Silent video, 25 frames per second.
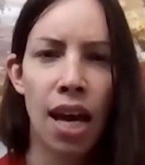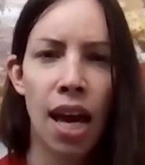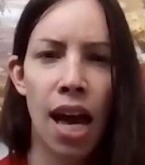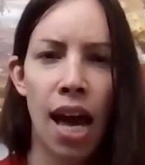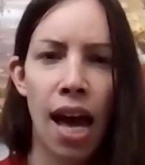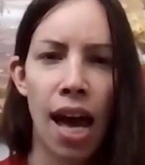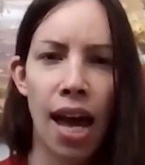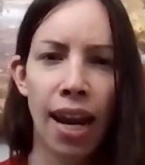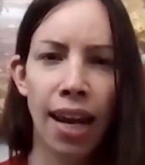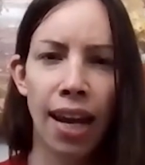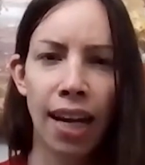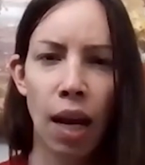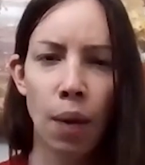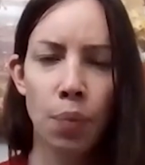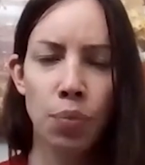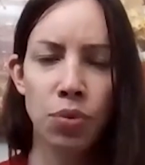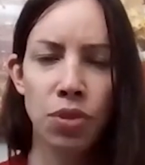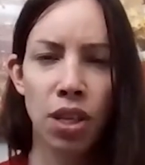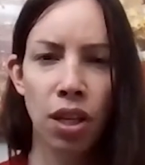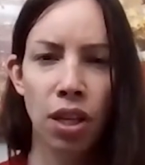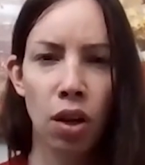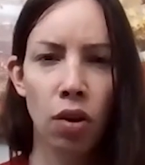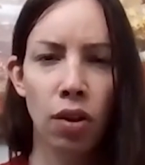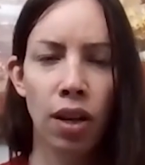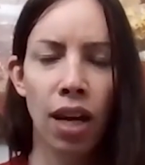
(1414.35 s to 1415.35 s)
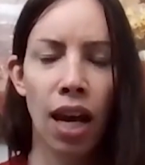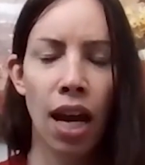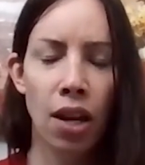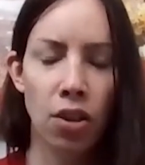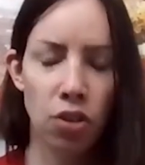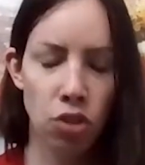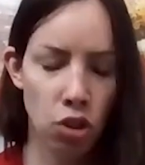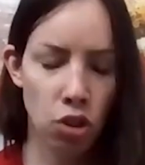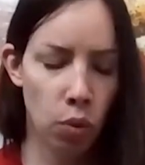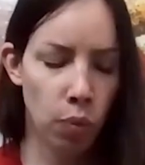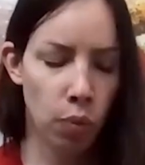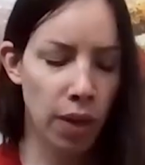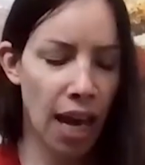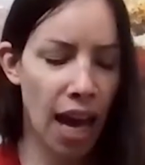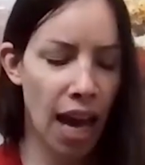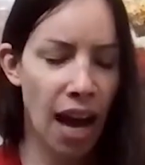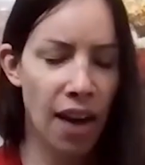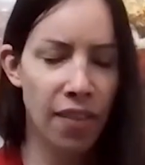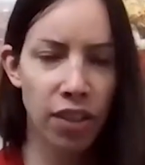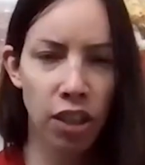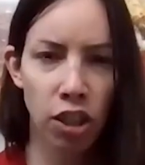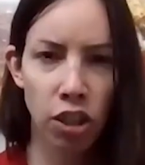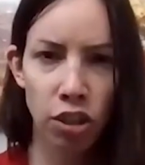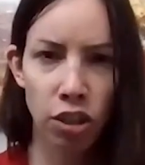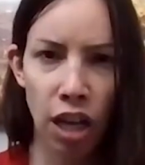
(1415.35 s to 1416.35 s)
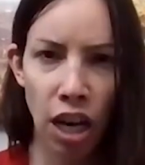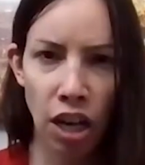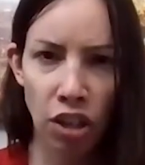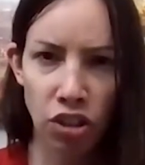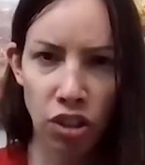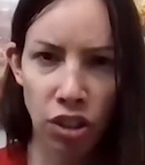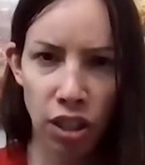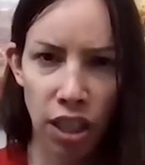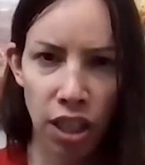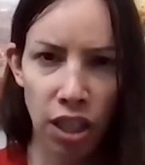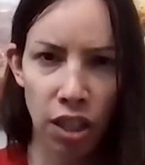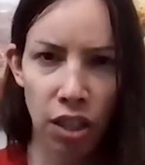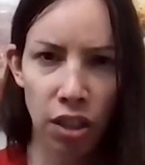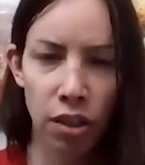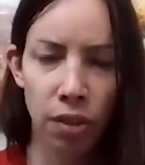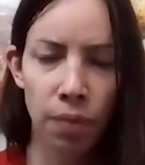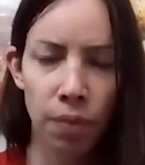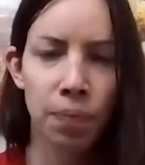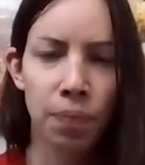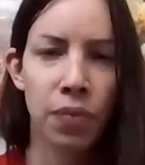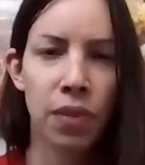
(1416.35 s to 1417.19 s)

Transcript: And I kept saying, okay, so we have a correction here.